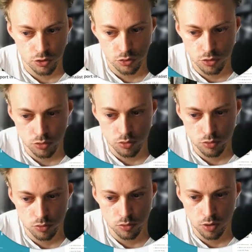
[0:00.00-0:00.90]
you
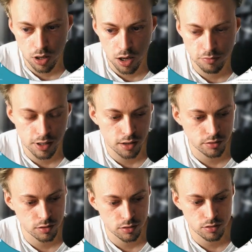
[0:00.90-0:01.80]
do have
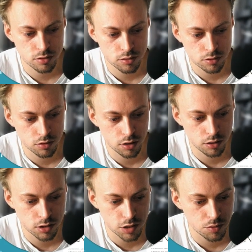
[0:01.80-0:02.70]
access.
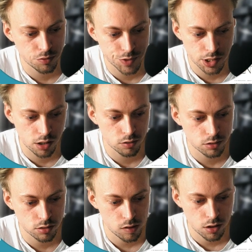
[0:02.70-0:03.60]
They give you a free
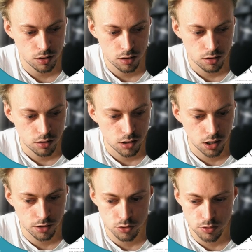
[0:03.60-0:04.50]
account,
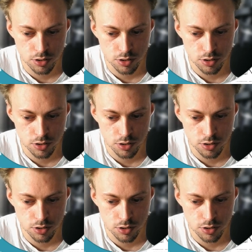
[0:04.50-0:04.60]
and you